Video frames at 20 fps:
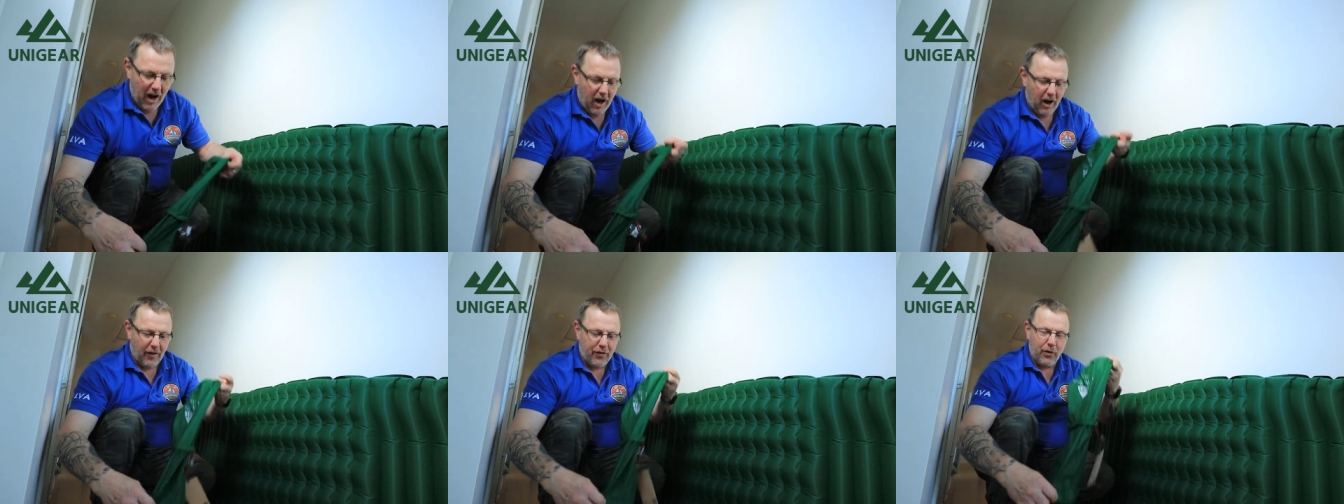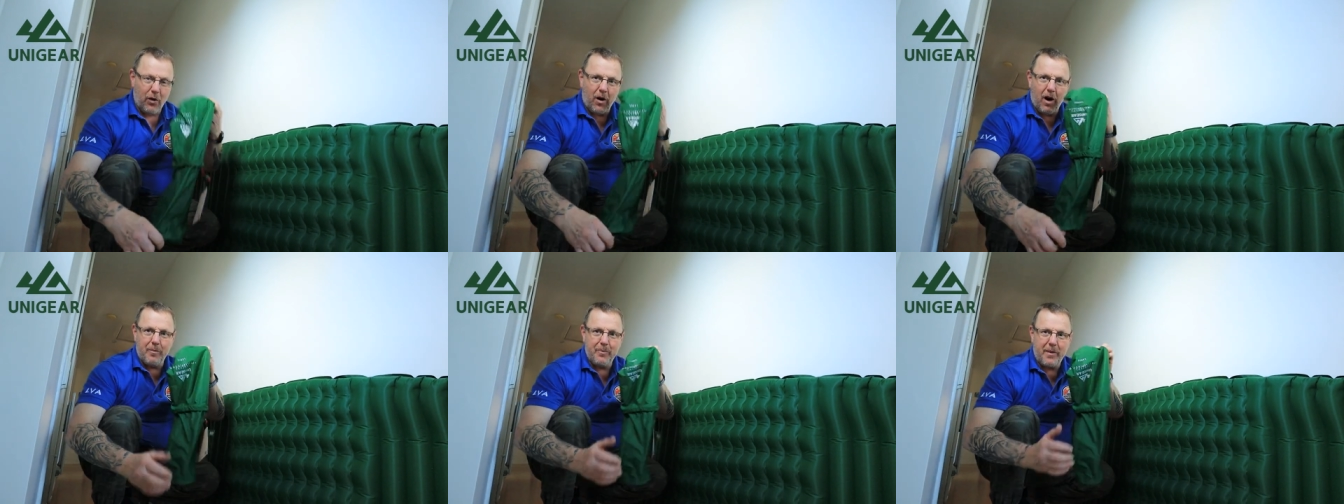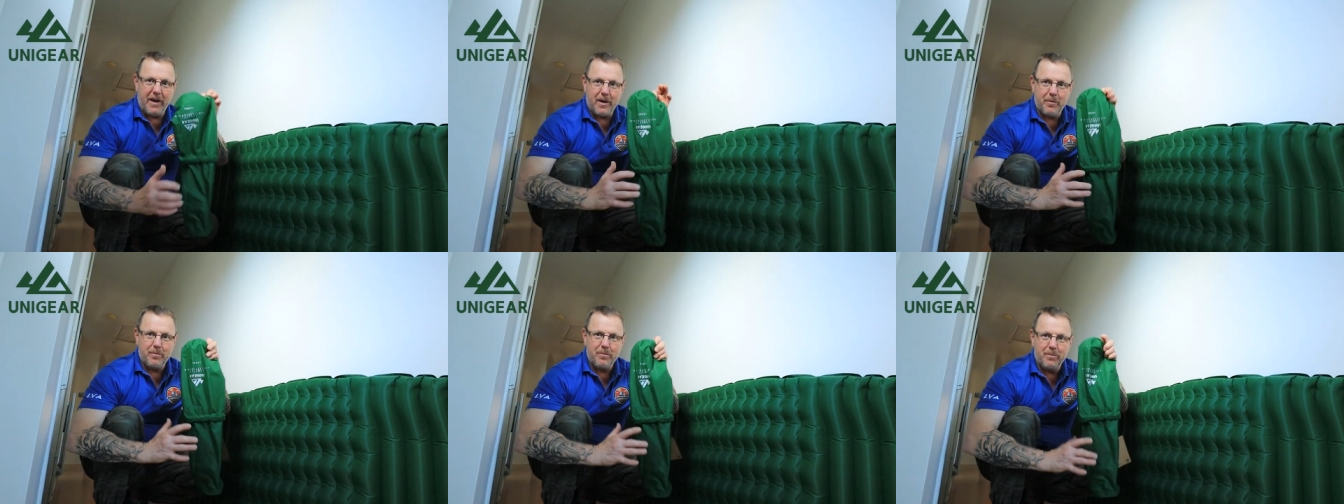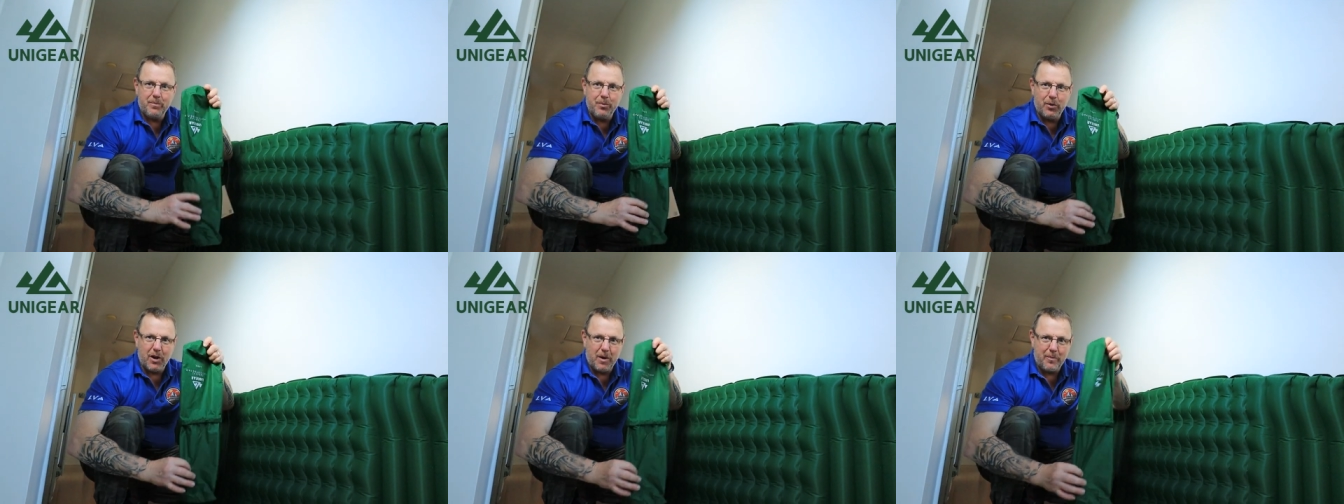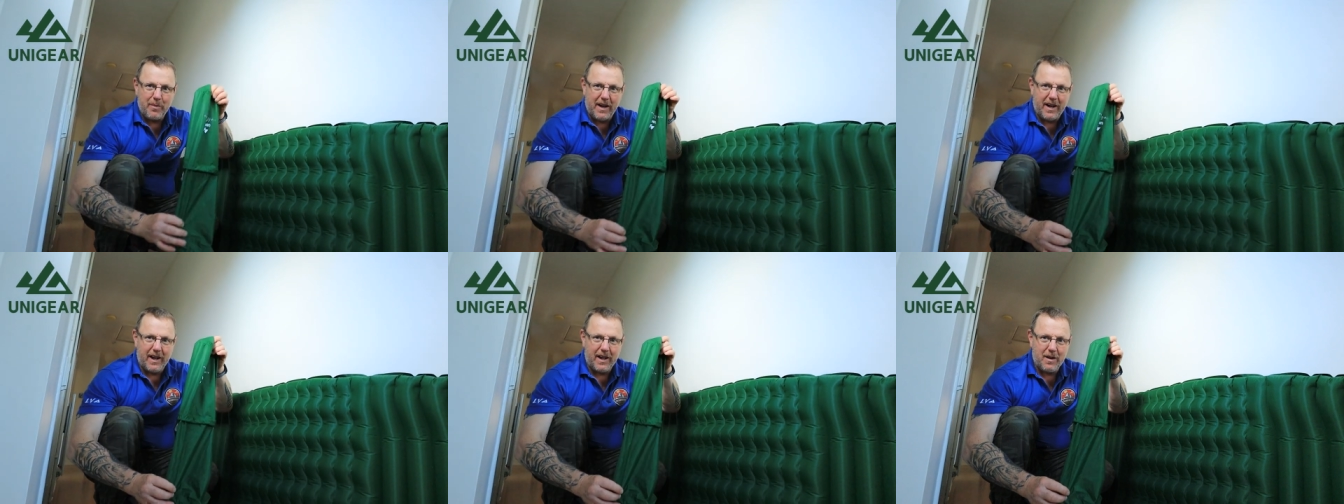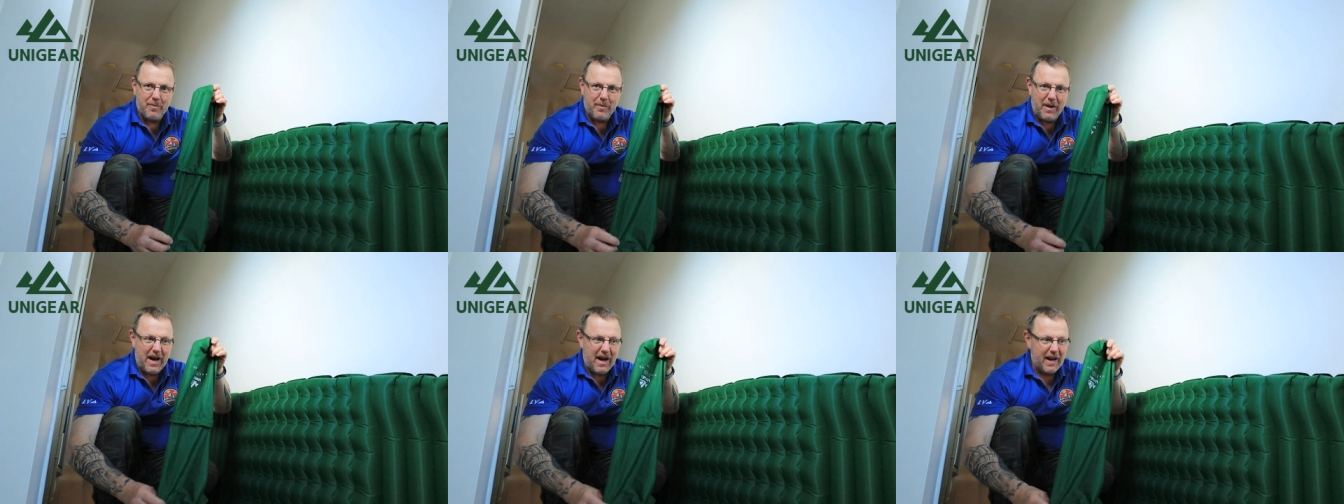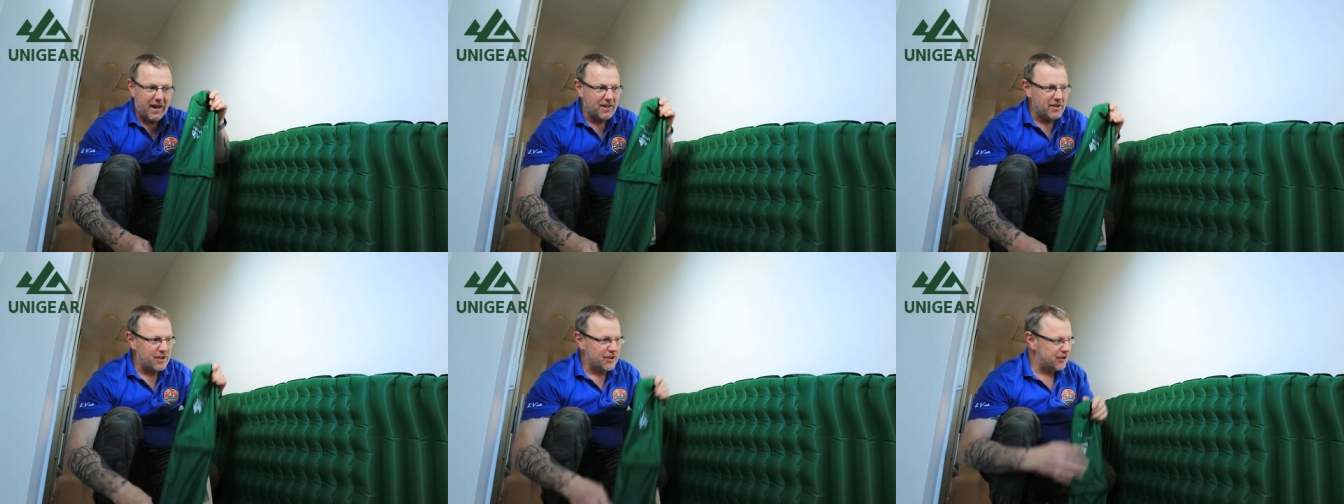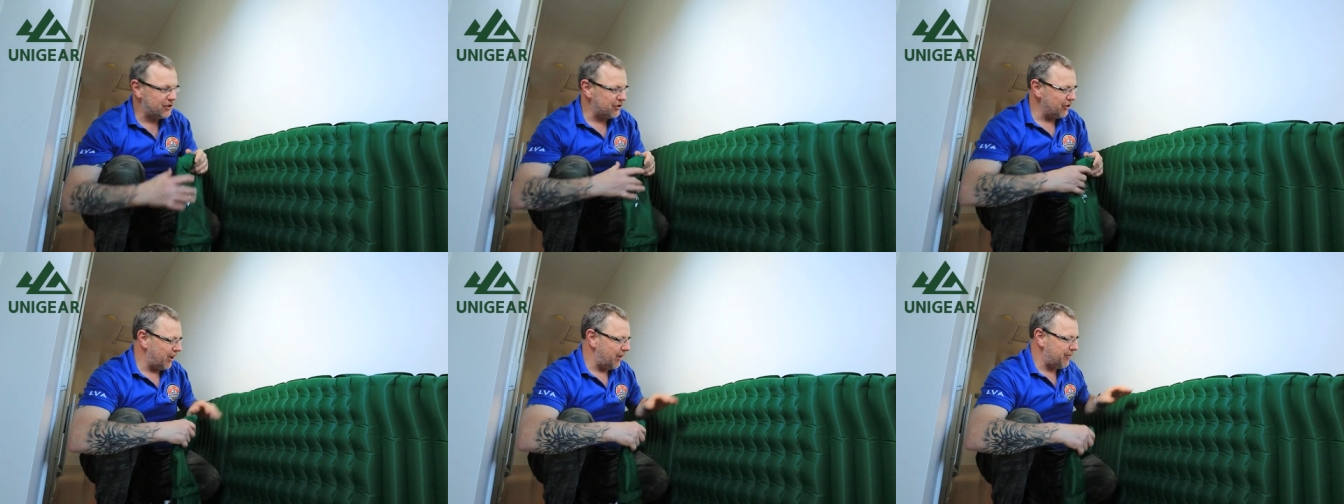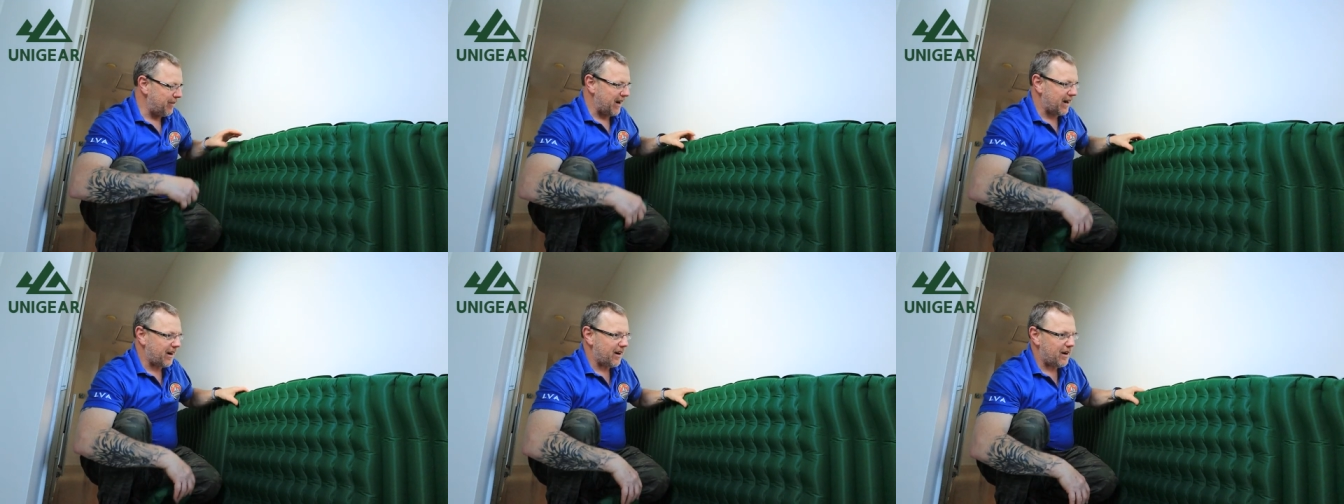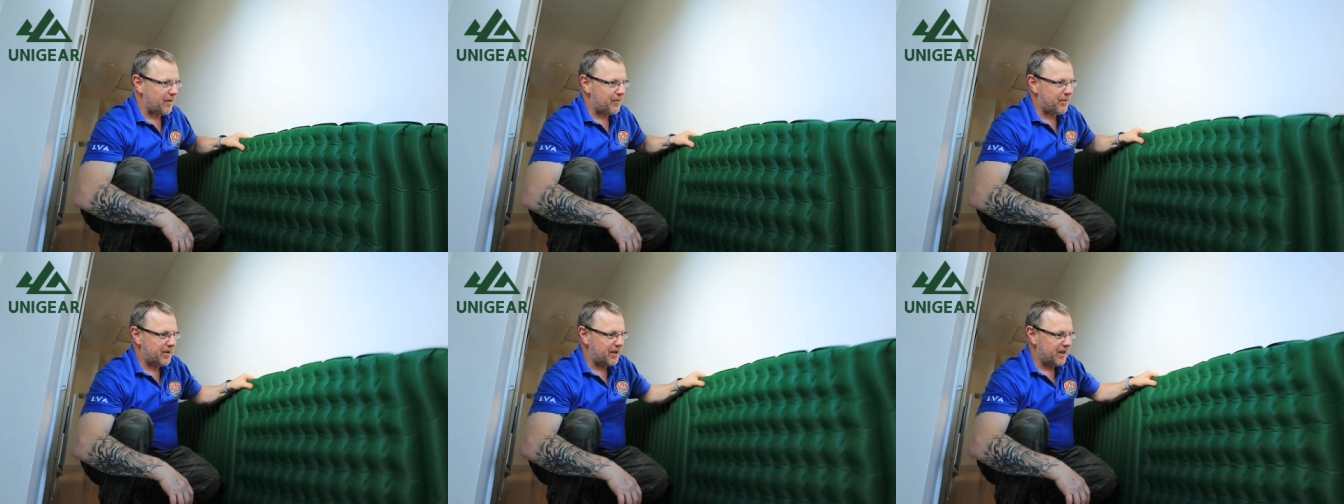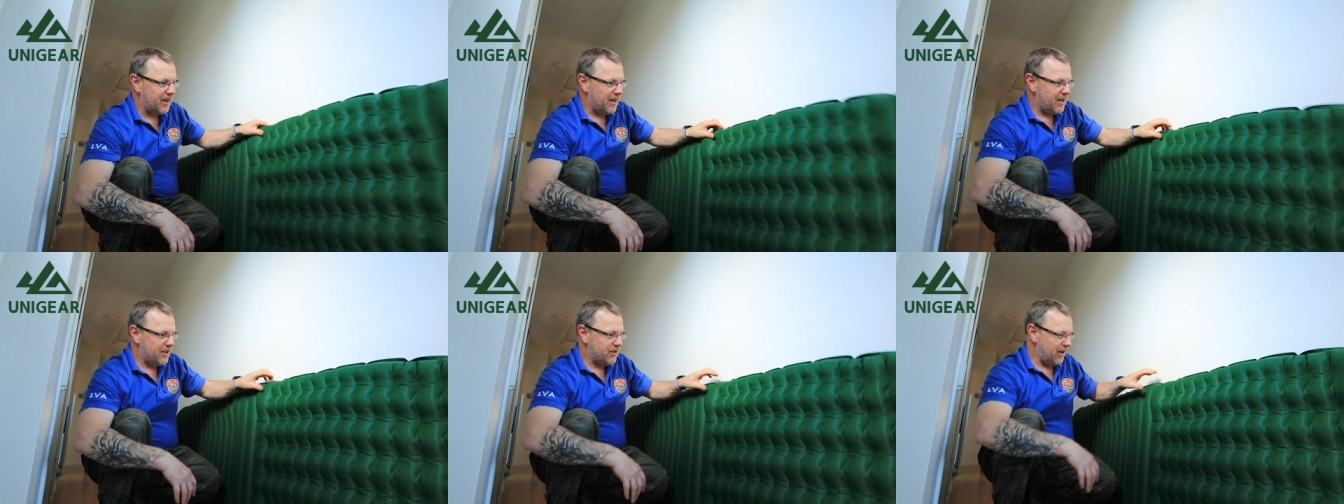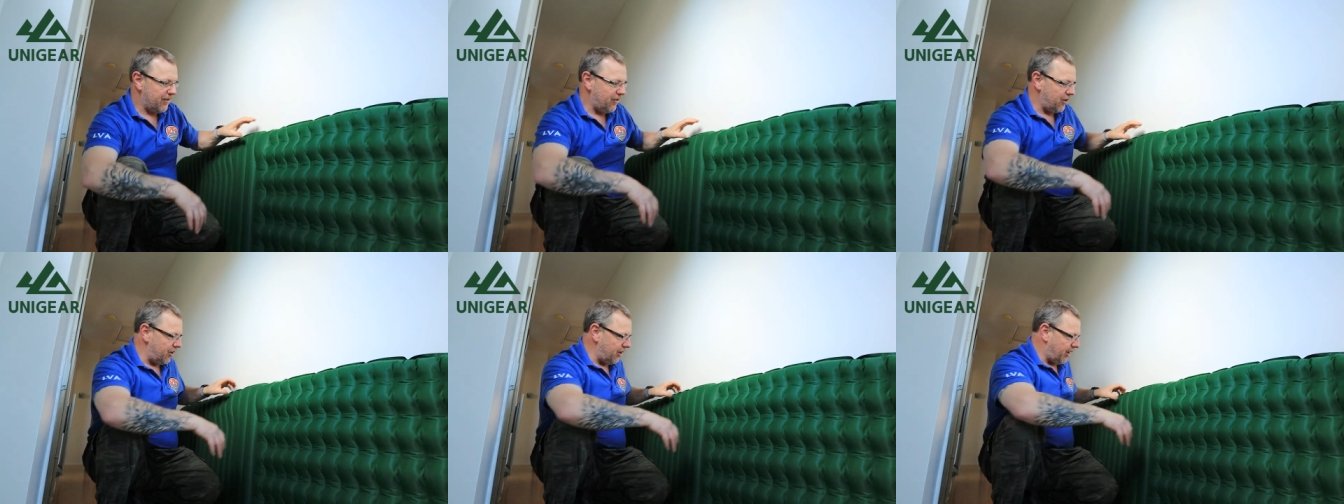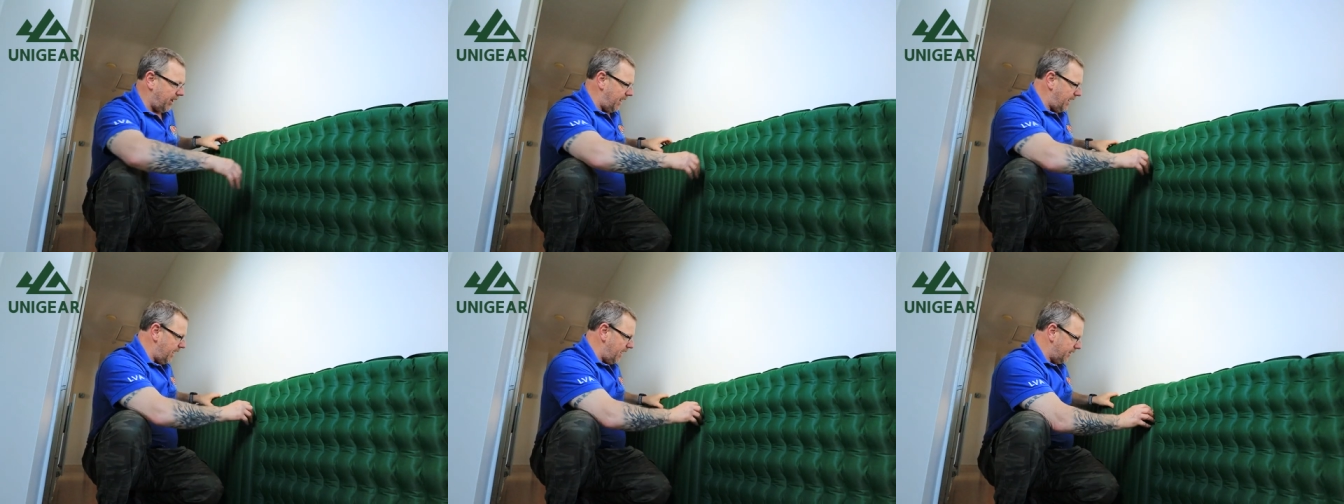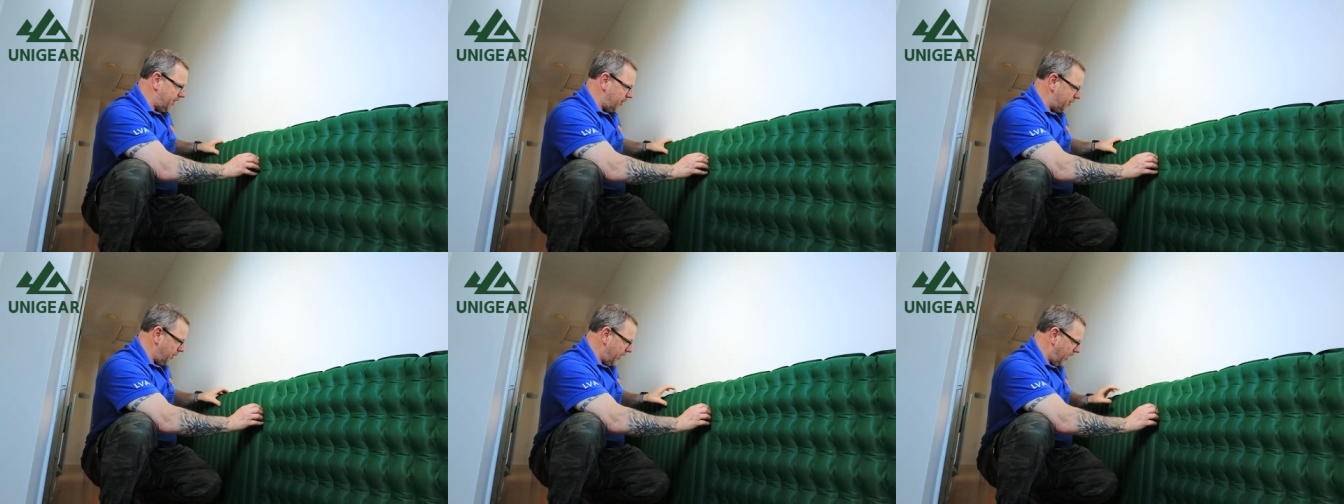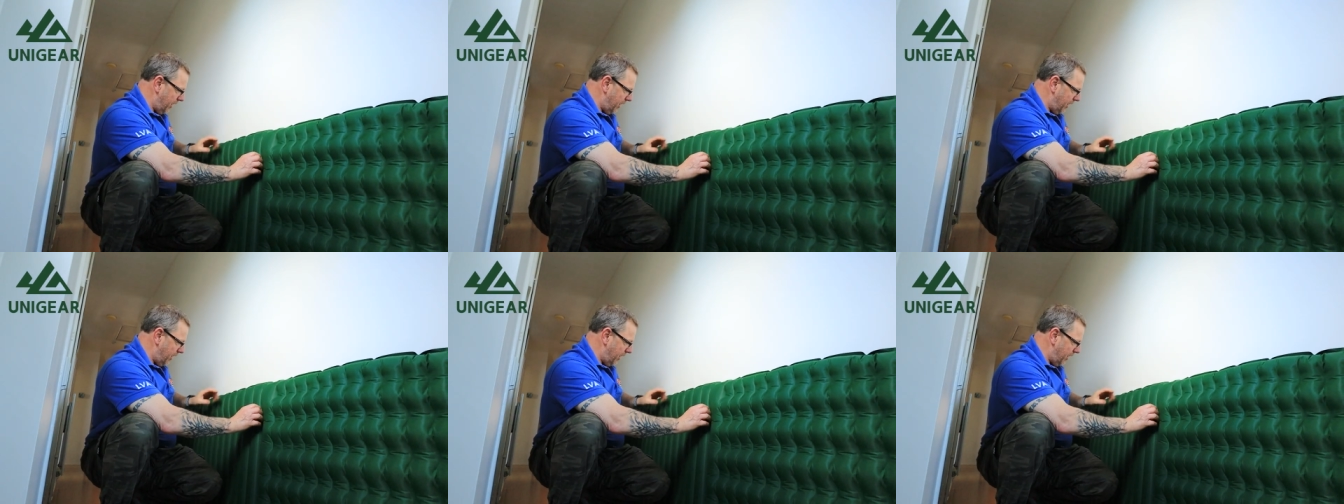I thought I'd better put it back in the bag. I just stood it back up to have a look at it. I just